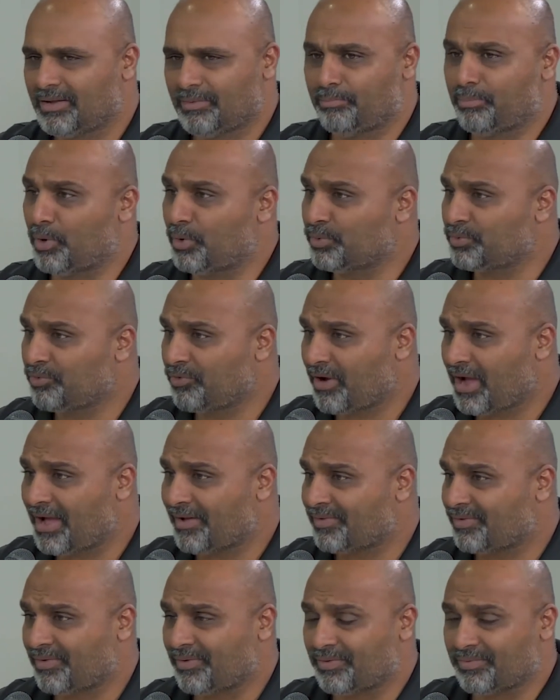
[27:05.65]
Bone
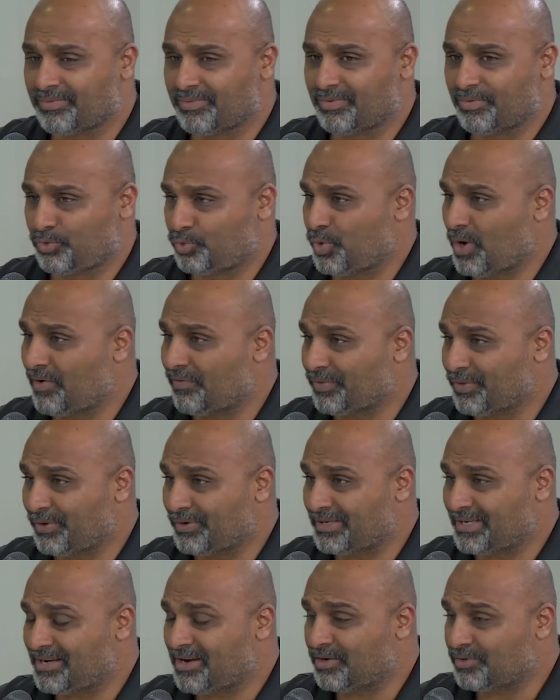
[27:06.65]
grafts are
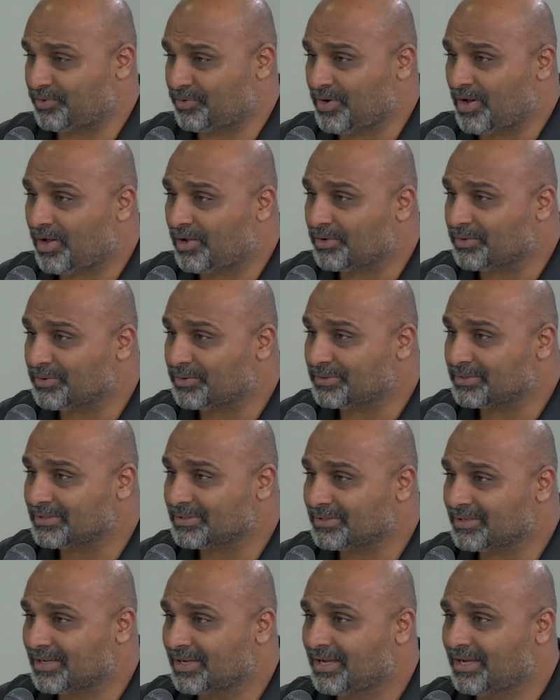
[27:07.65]

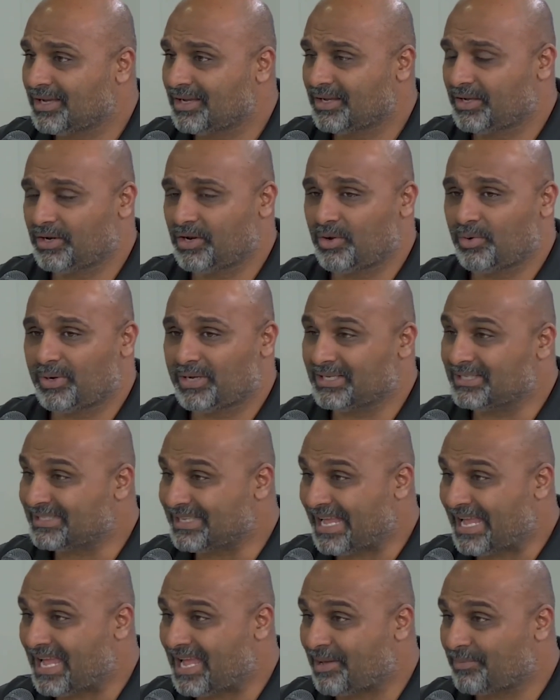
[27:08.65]
$1,200, $1,300.
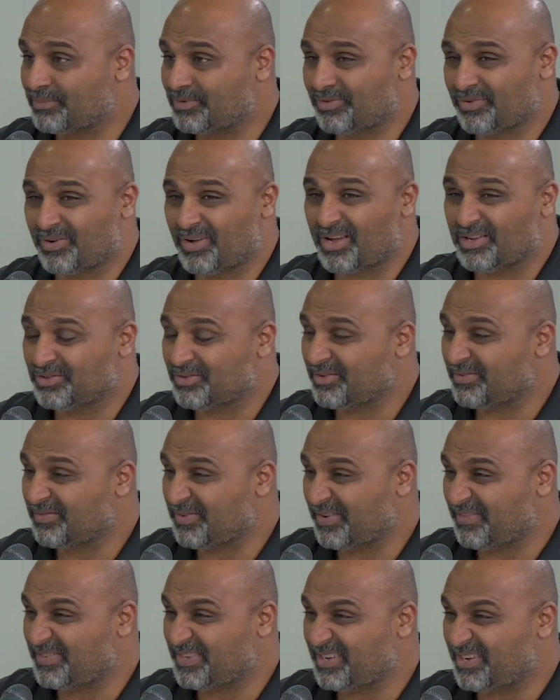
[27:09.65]
Exams for $150,
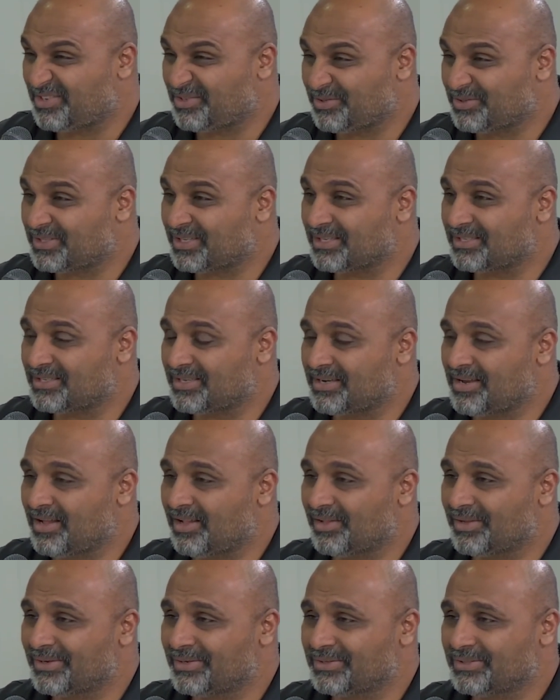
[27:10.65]

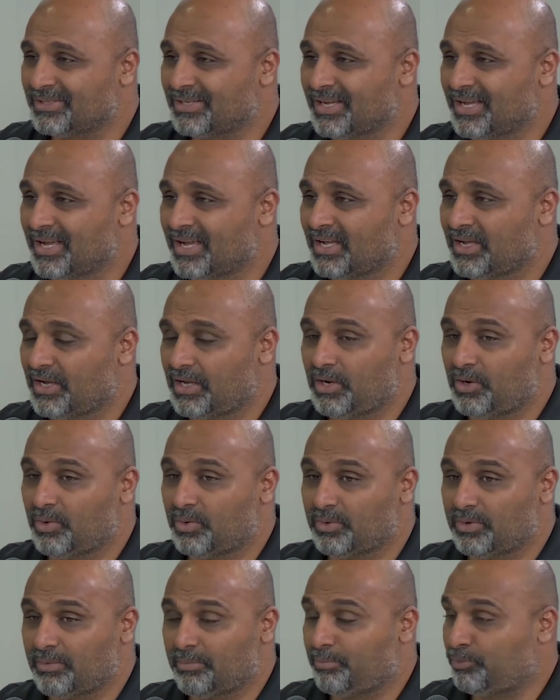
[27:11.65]
$160.
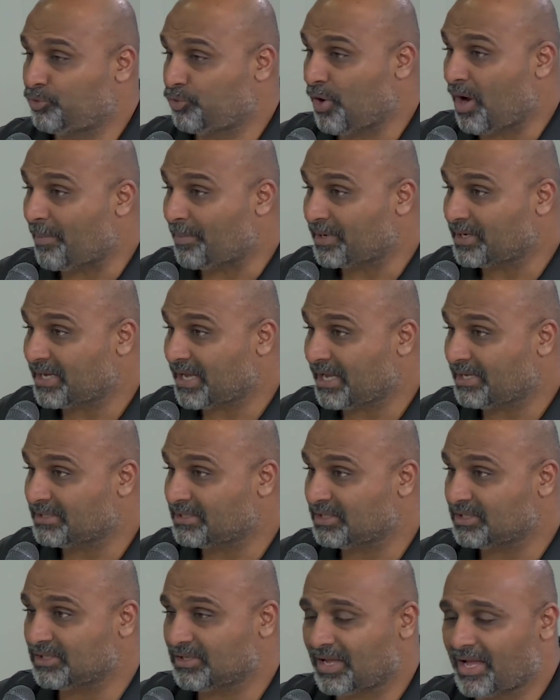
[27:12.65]
Trauma
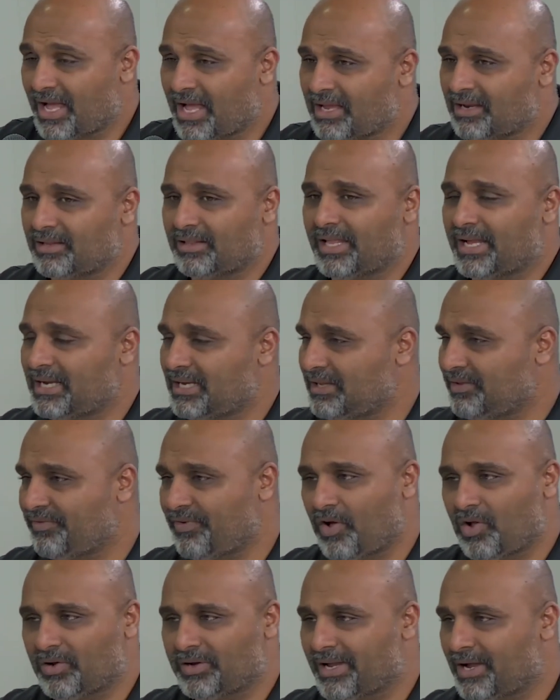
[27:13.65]
cases. I had a lady
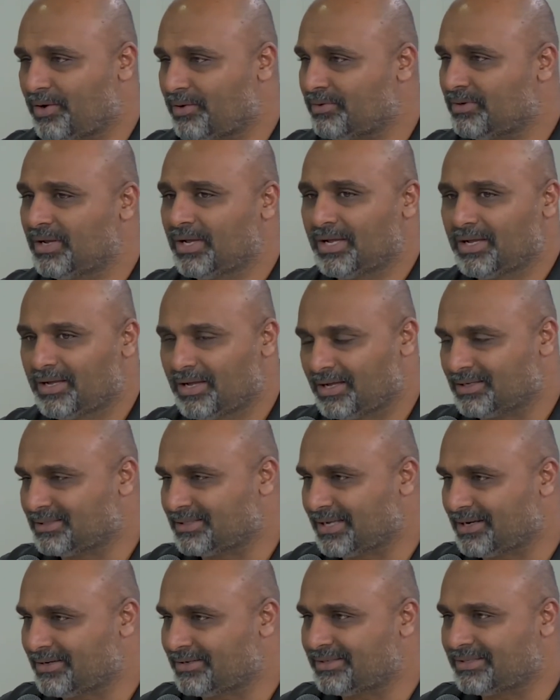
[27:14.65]
fall down a
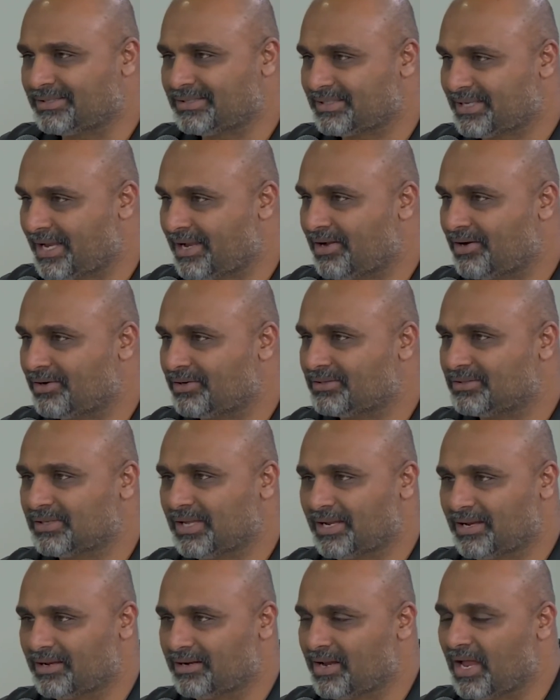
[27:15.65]
set of stairs
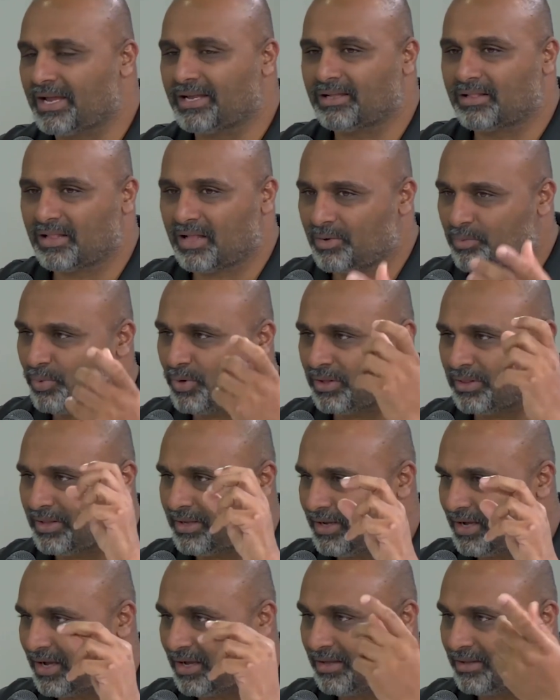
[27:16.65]
at a nightclub where
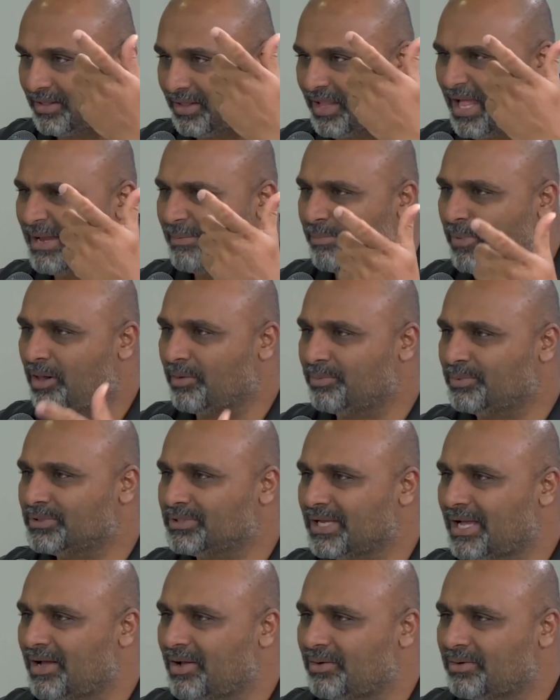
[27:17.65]
the light bulb
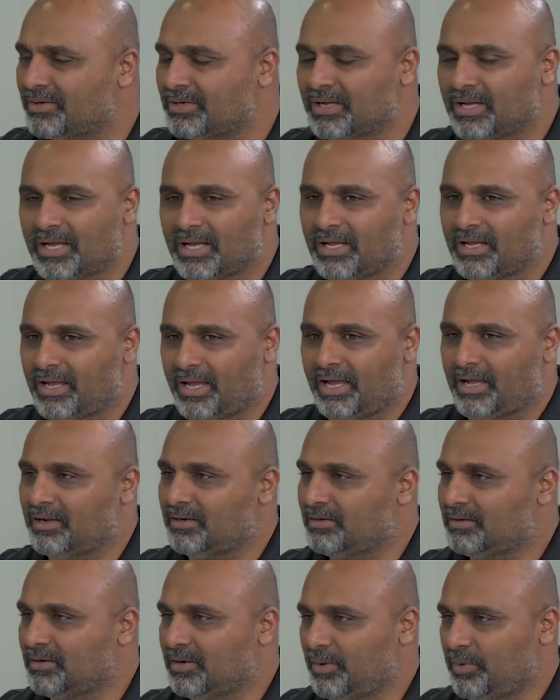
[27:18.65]
was out,
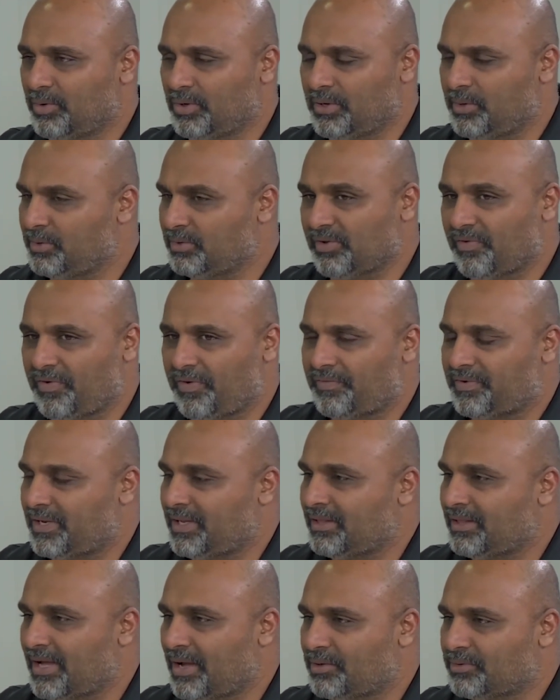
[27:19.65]
and it was a
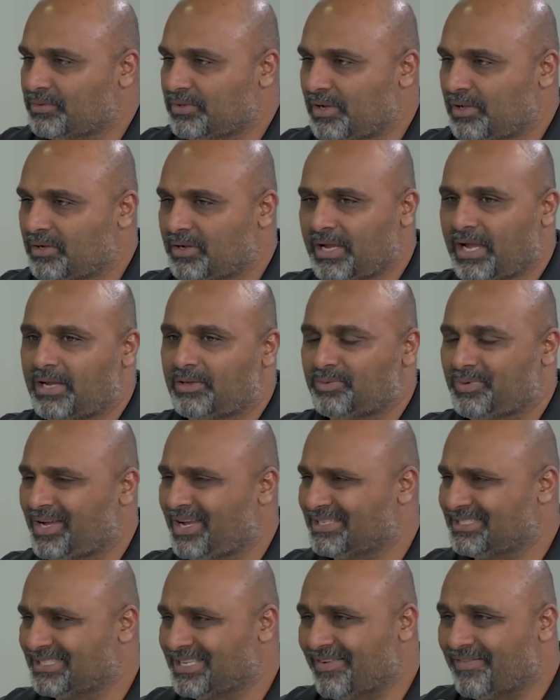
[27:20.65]
$15,000 case. We
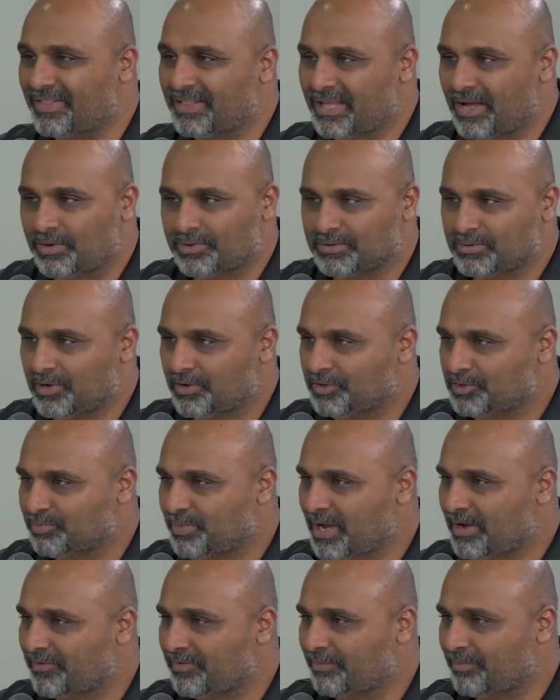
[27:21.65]
got $7,000
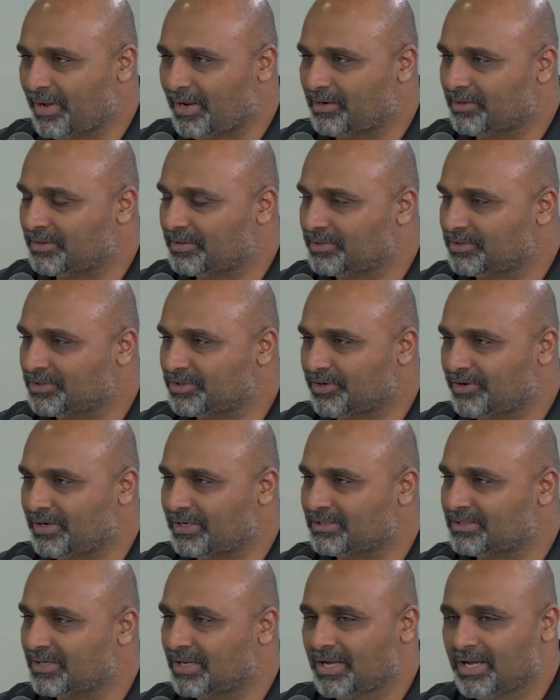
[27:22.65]
back from medical
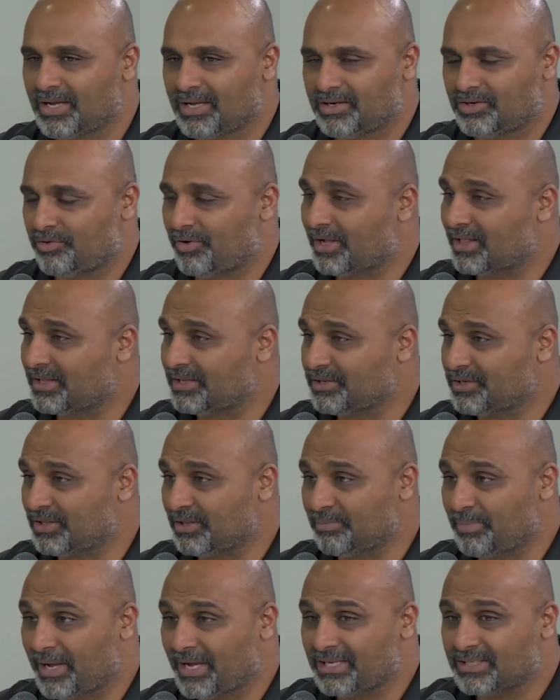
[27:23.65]
insurance directly to
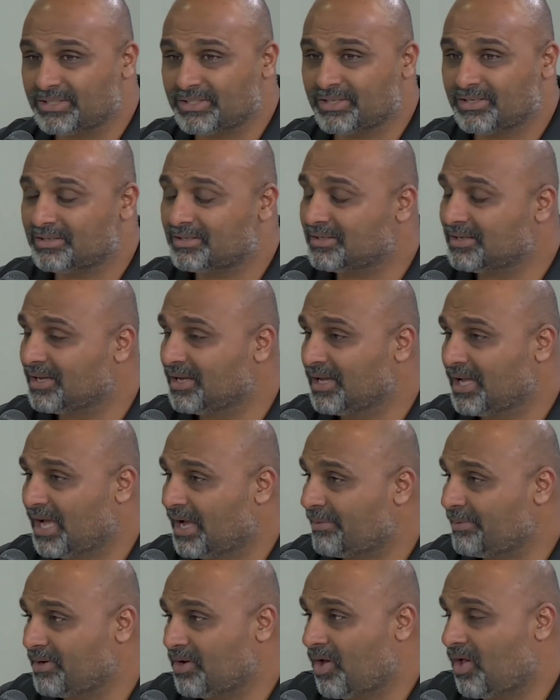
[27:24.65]
the patient.
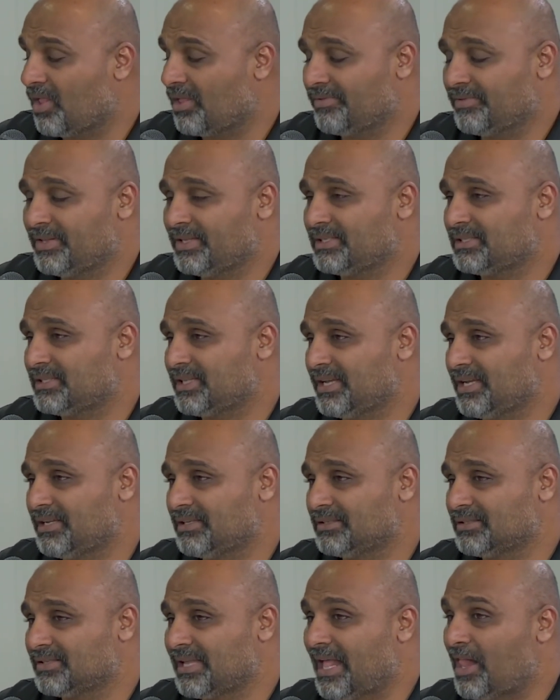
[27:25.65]
I mean, all of these
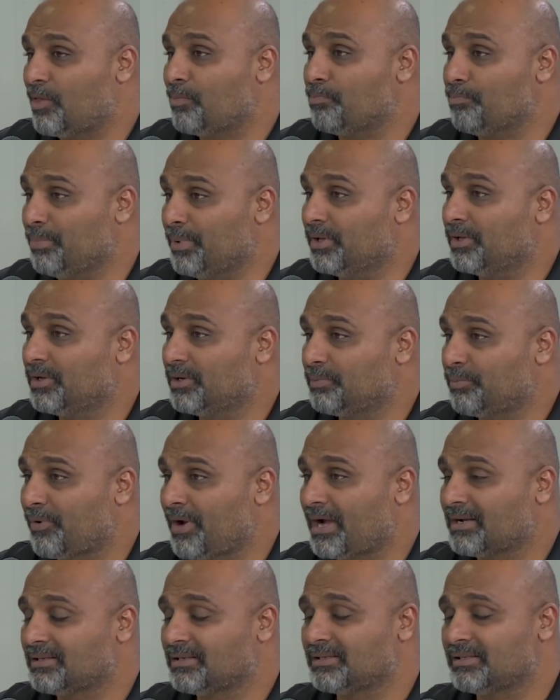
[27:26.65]
things help build
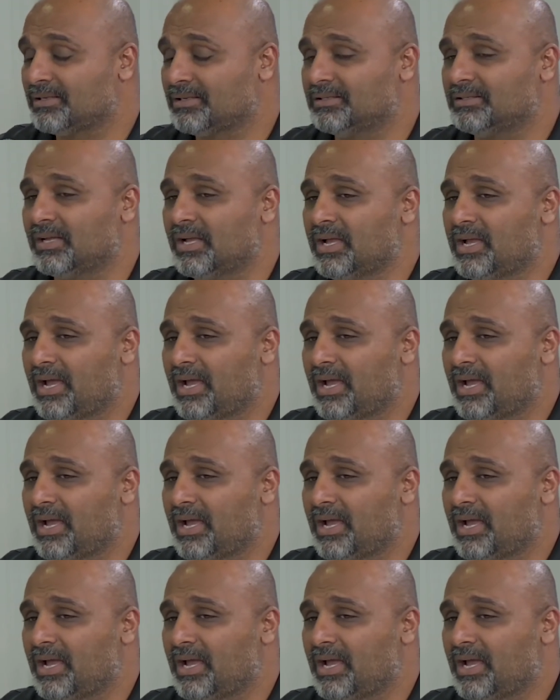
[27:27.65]
practices.